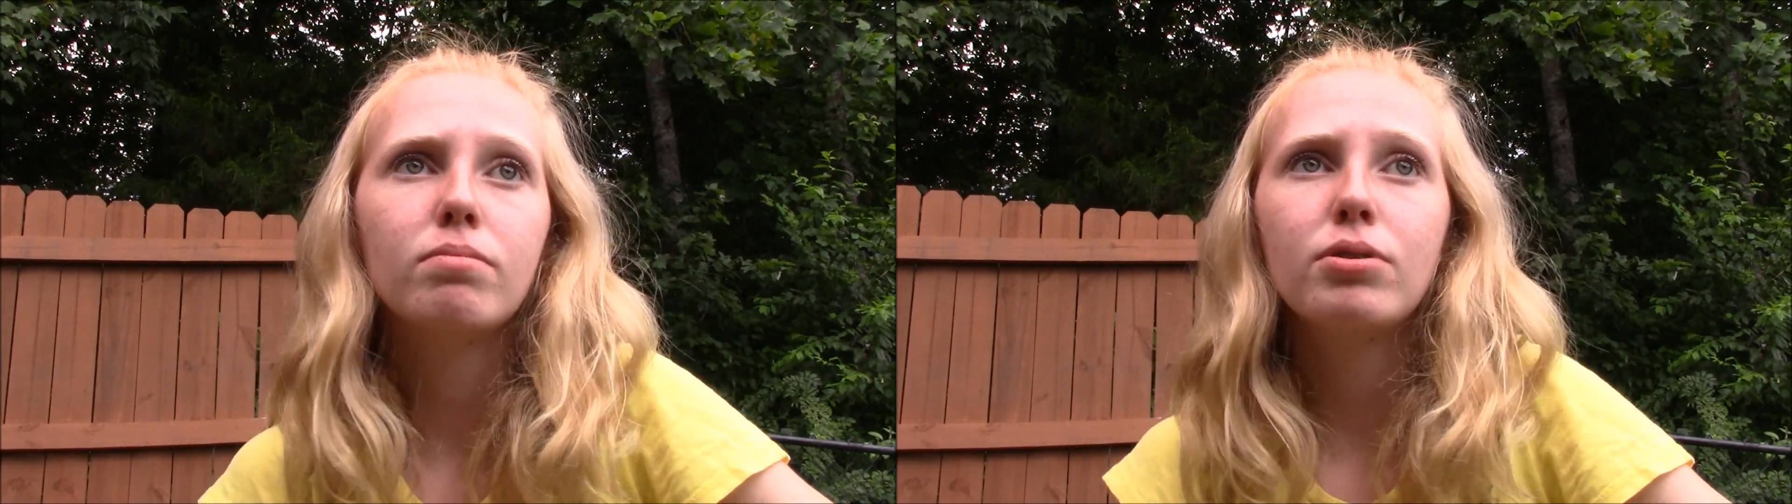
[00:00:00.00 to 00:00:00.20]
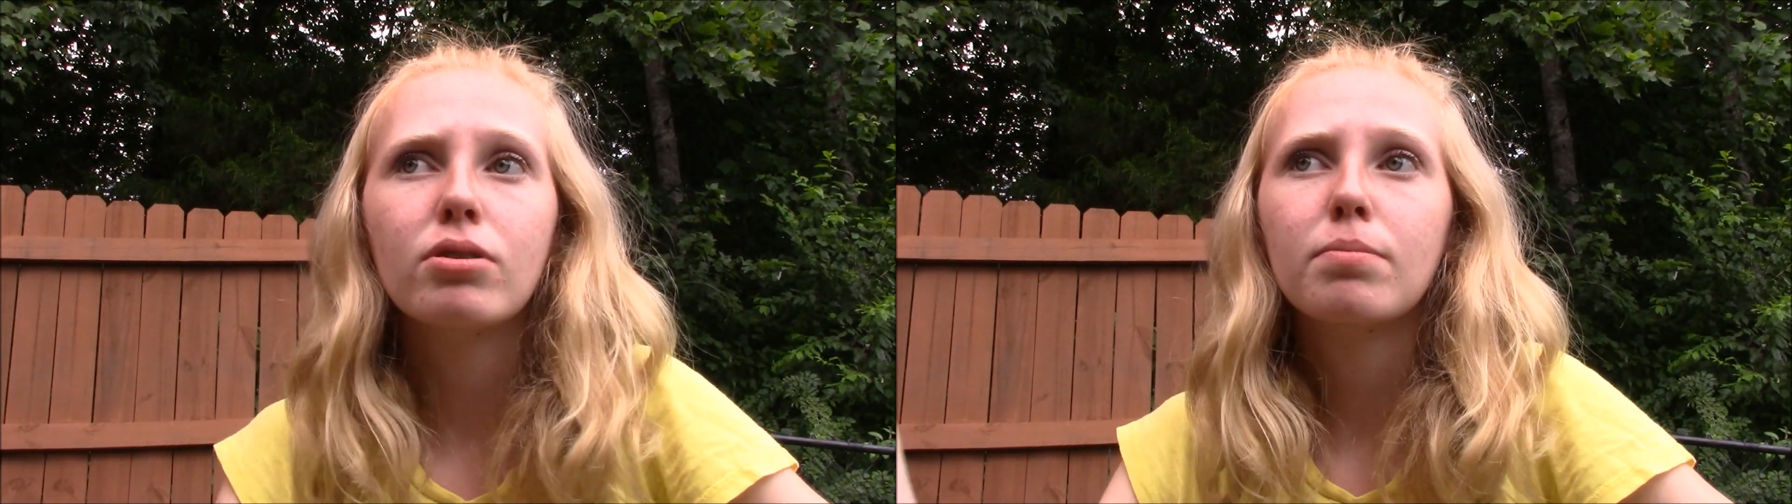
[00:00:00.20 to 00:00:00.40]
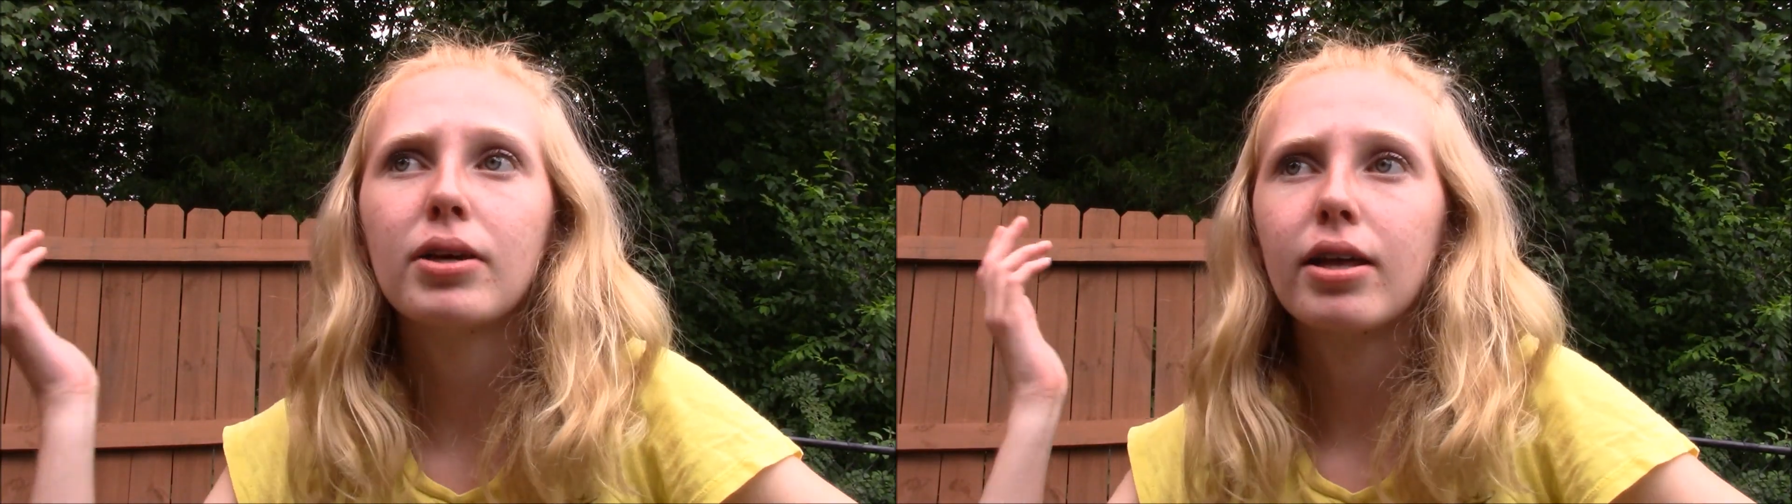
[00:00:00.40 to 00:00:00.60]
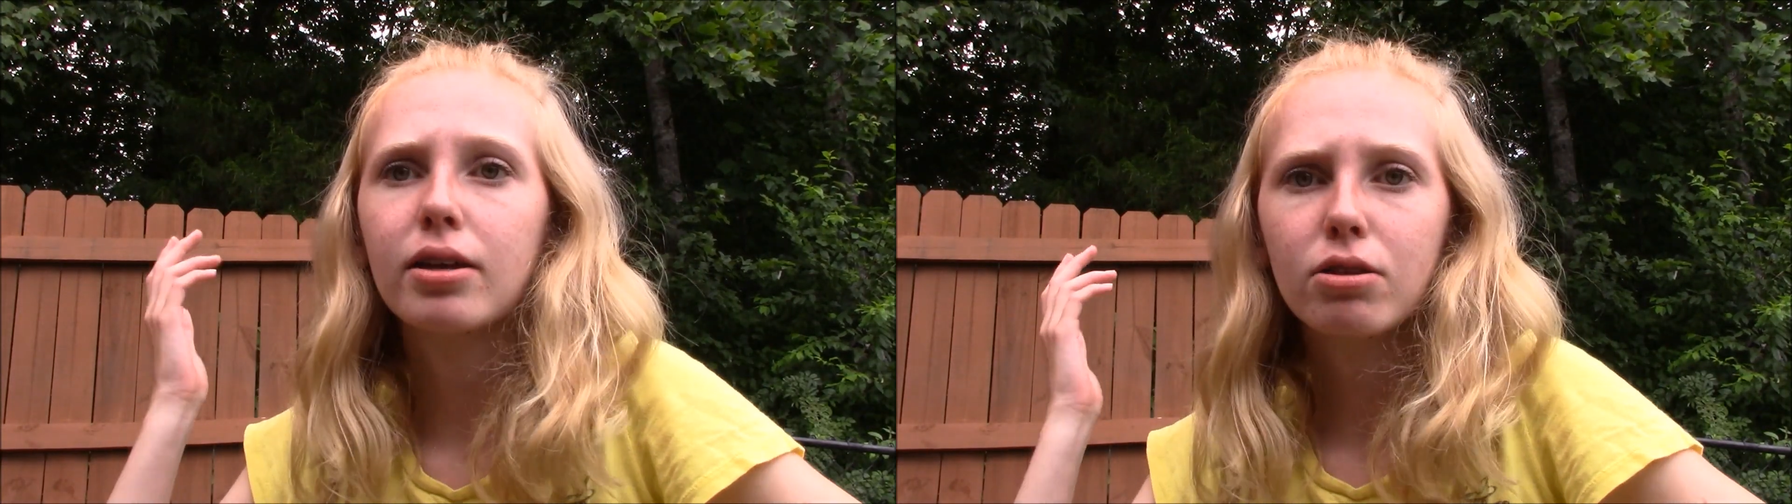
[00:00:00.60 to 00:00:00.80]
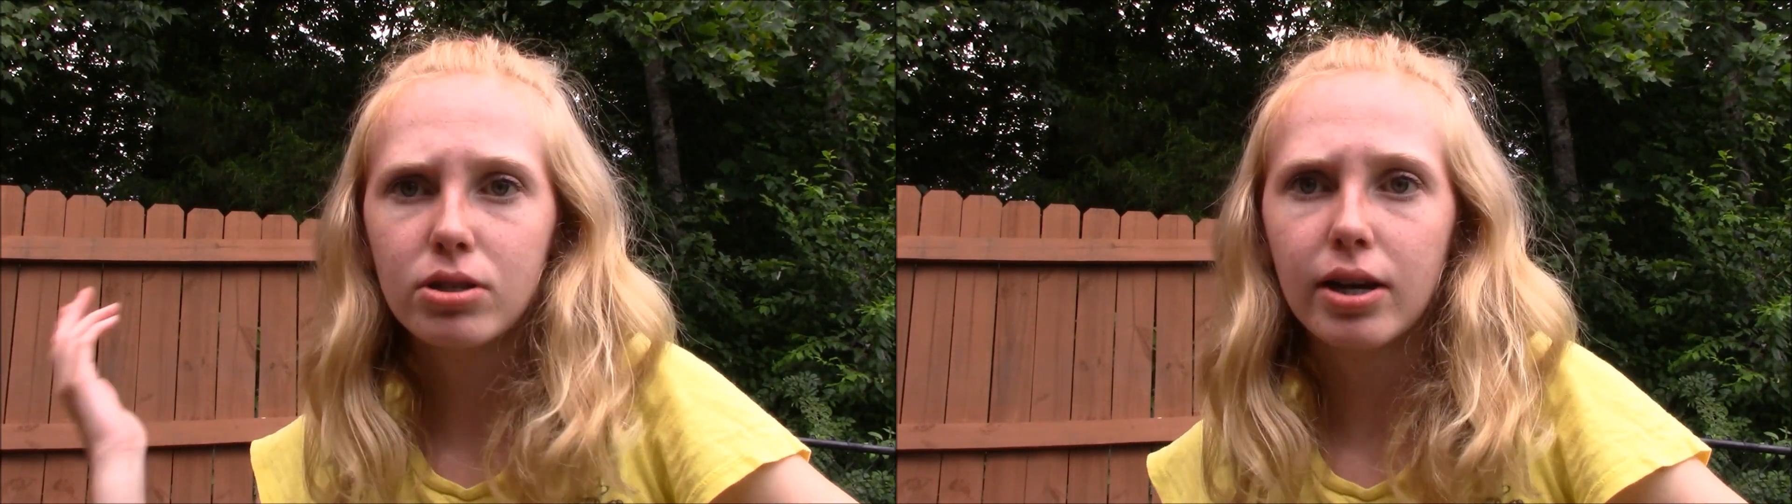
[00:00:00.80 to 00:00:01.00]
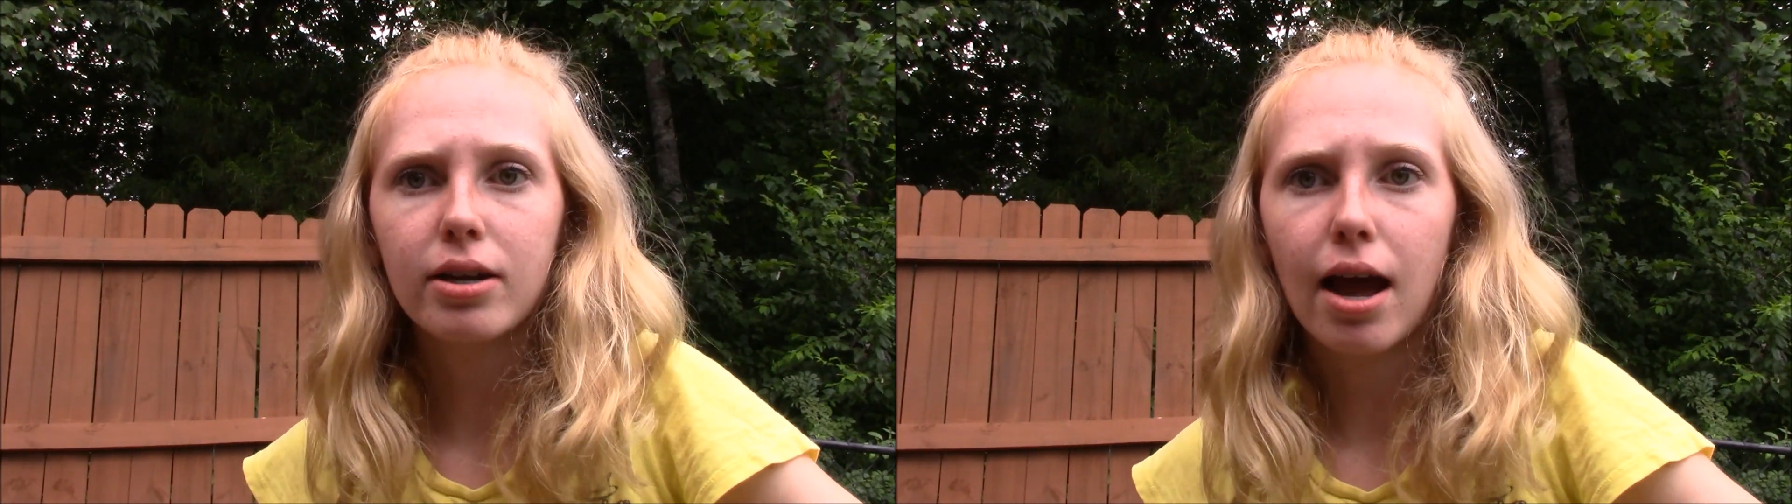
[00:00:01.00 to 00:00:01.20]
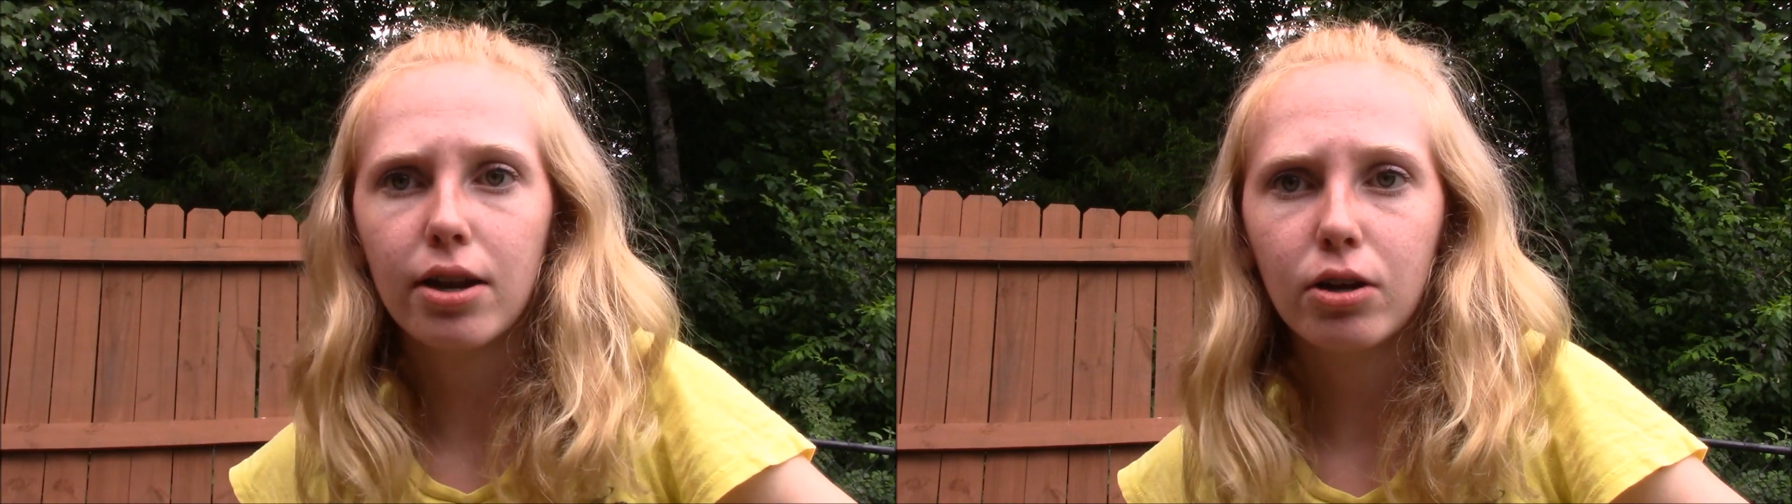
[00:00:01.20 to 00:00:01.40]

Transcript: you could be like, there's like a ninety